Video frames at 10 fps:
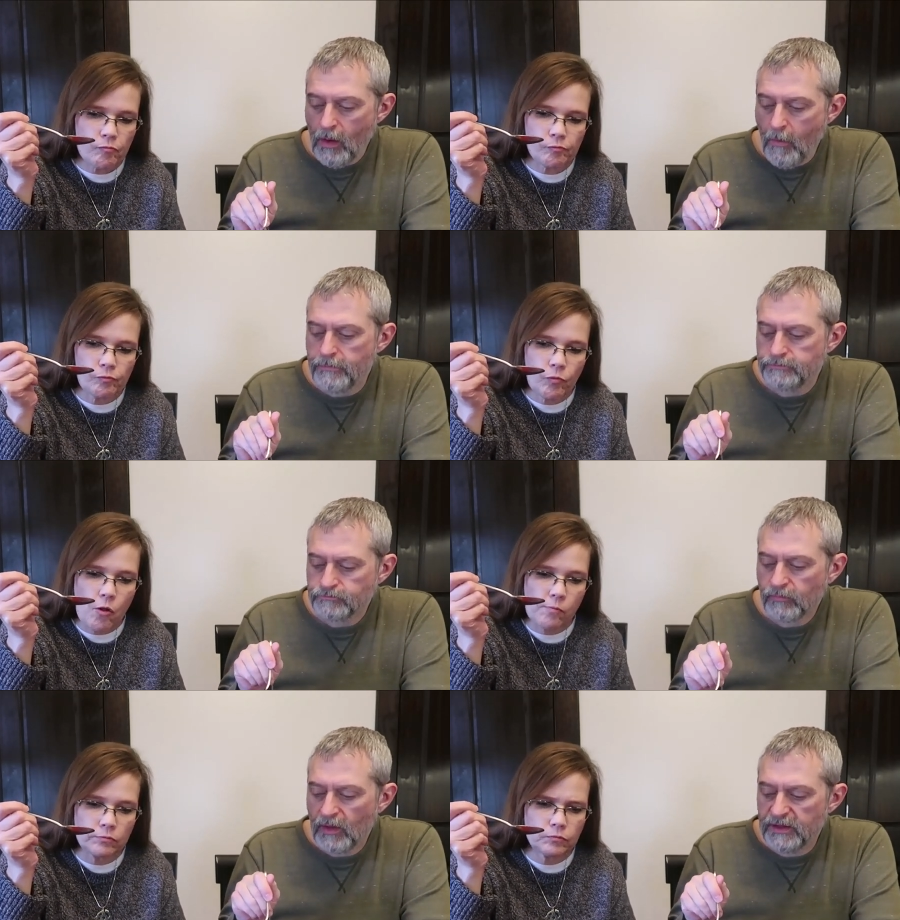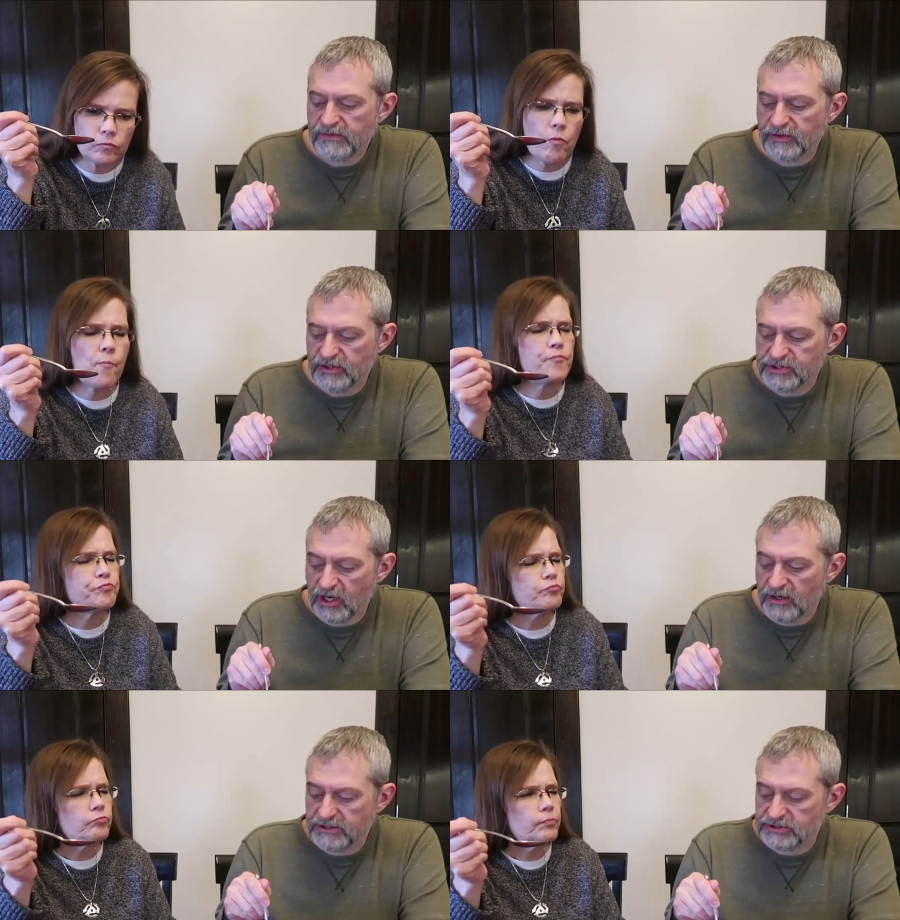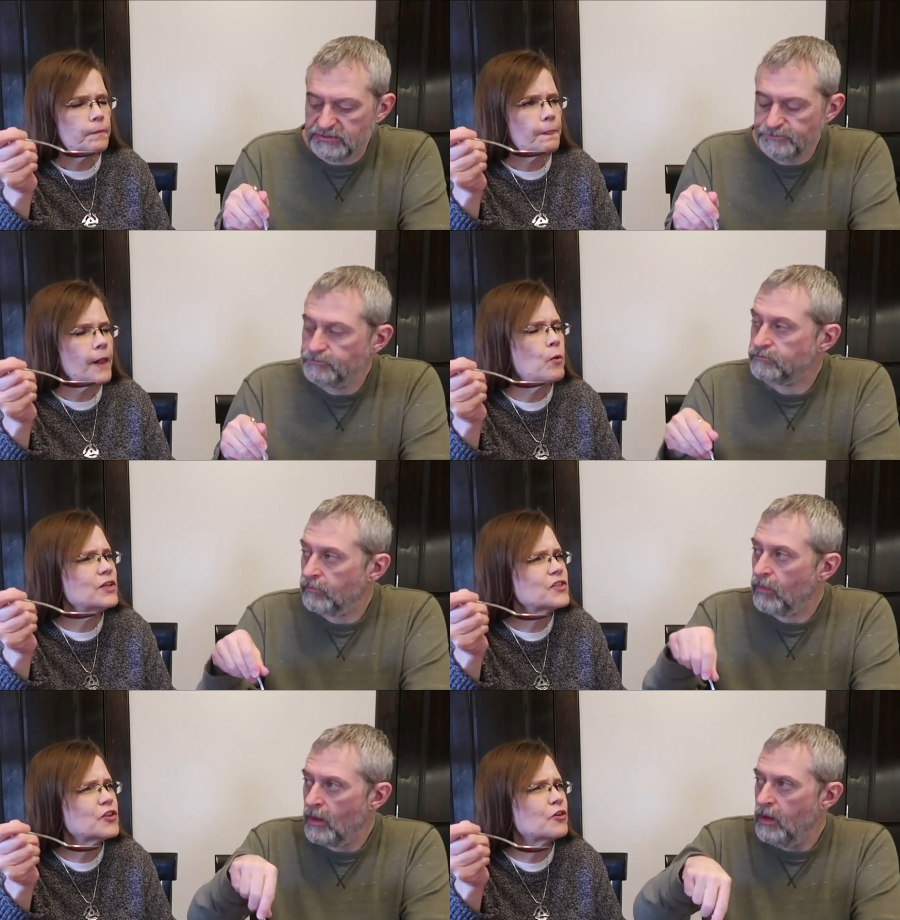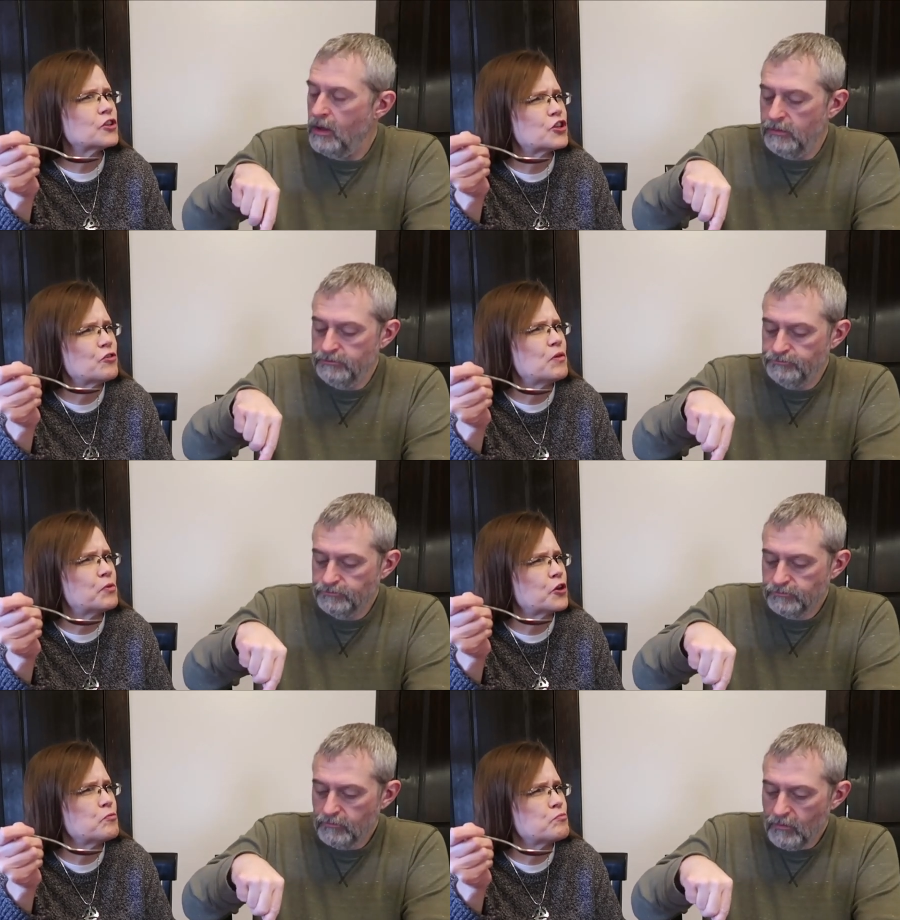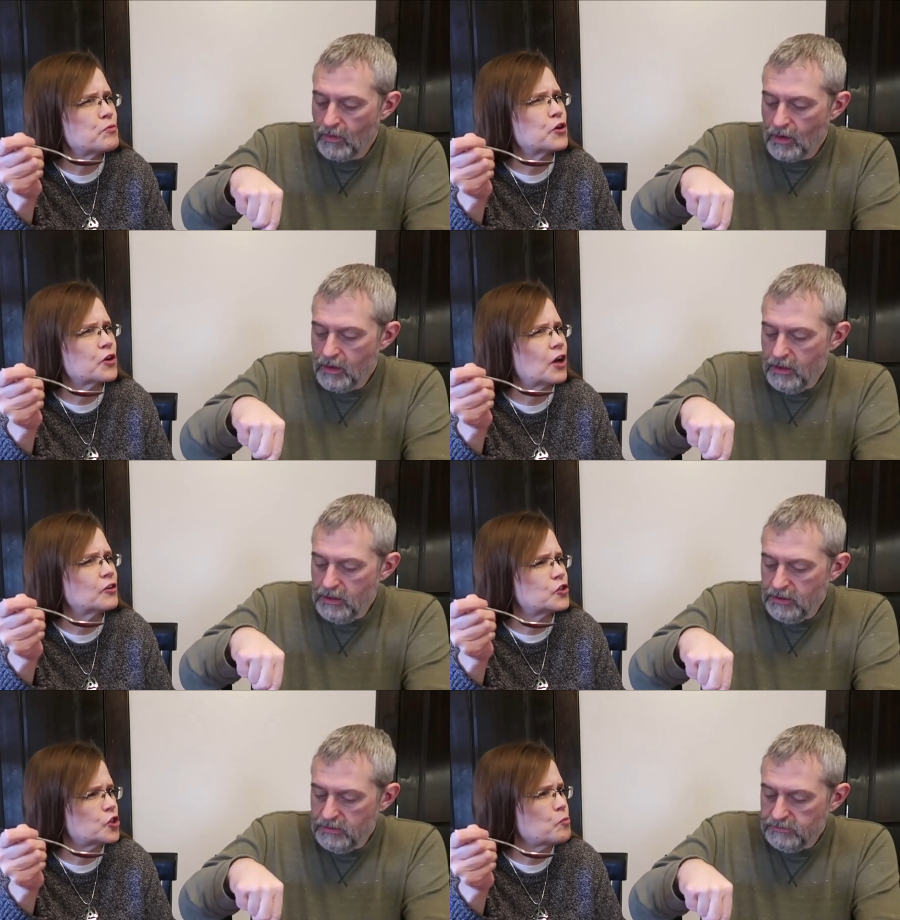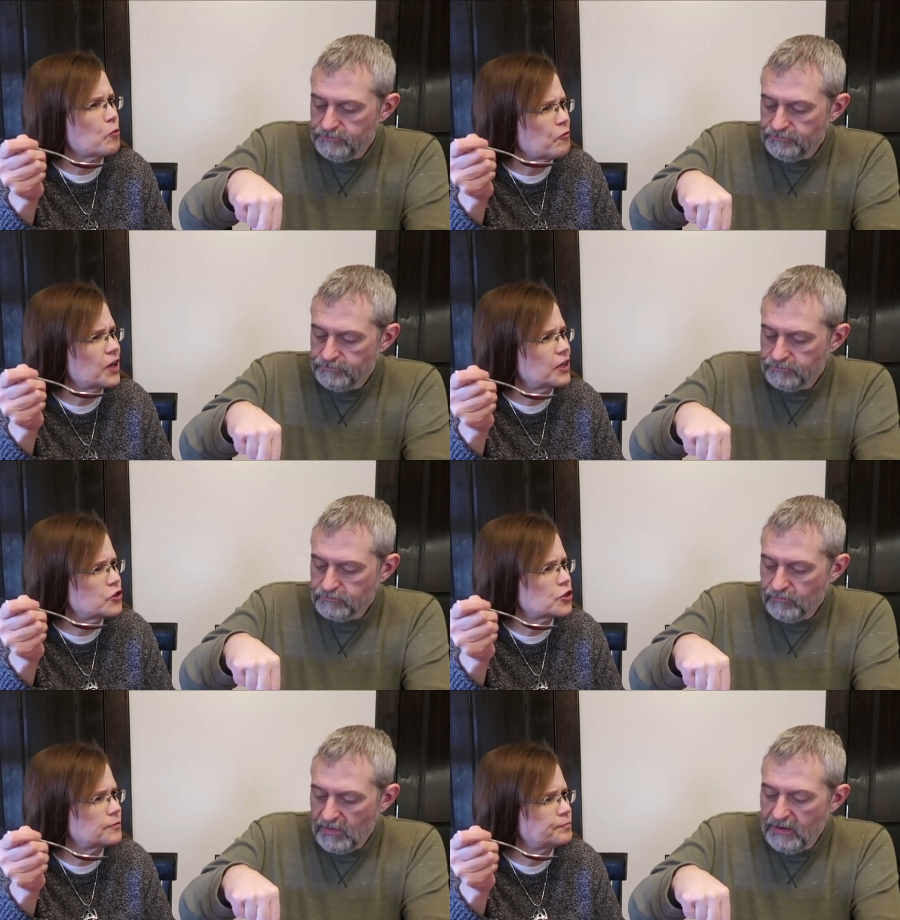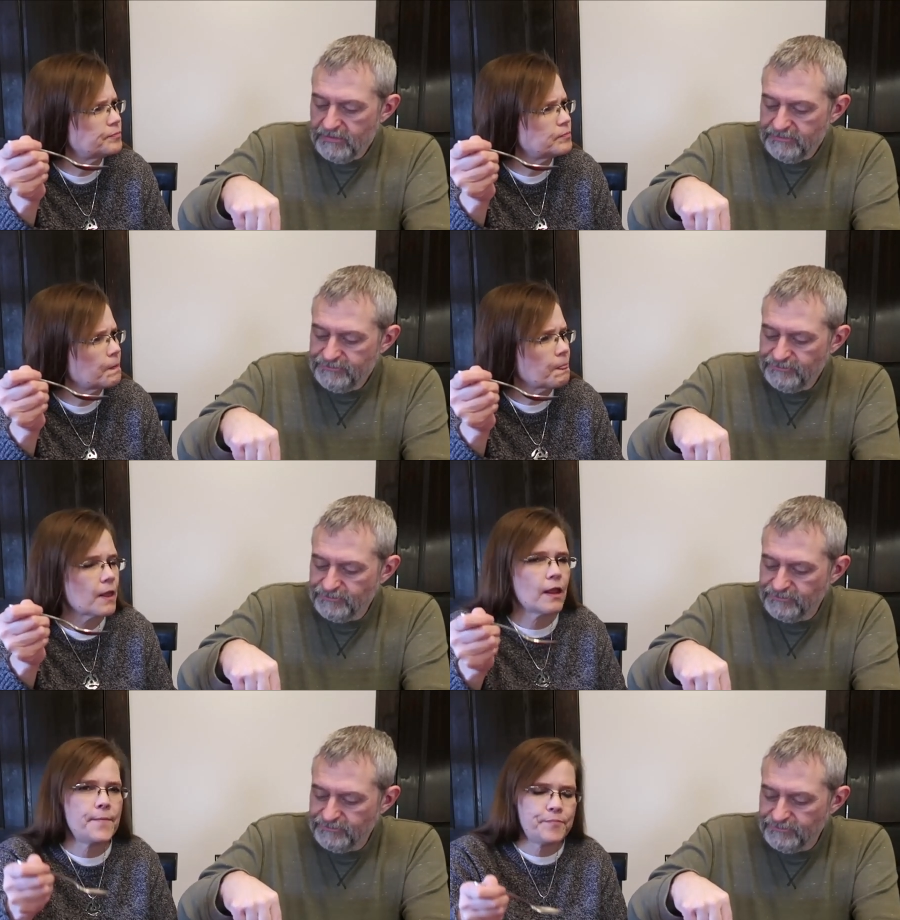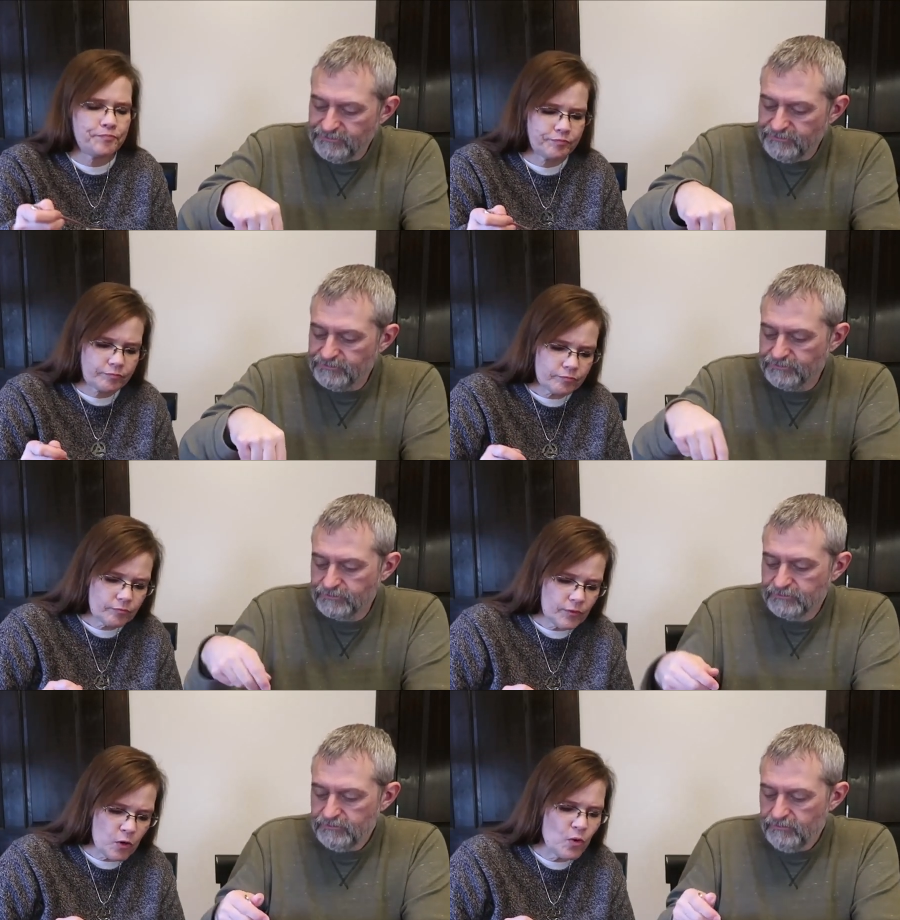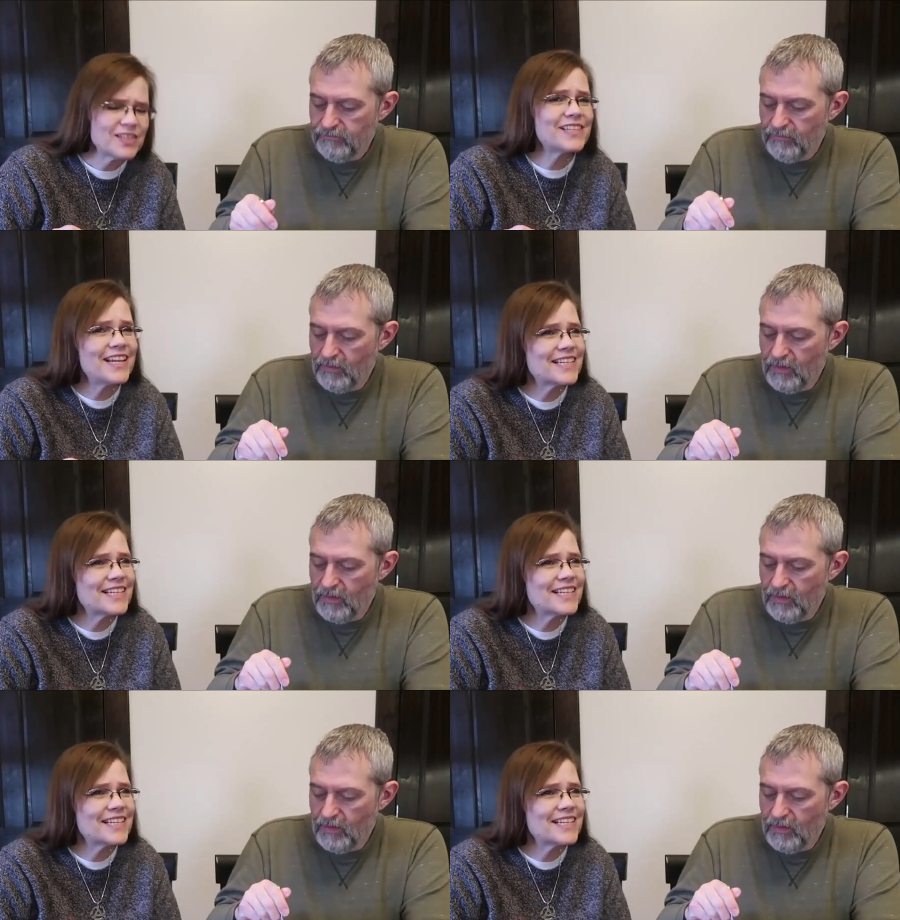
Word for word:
Speaker 1: Hmm. Yeah, that's a good chocolate ice cream.
Speaker 2: Wasn't there a Judy Blume book called Super Fudge? Yeah. Wasn't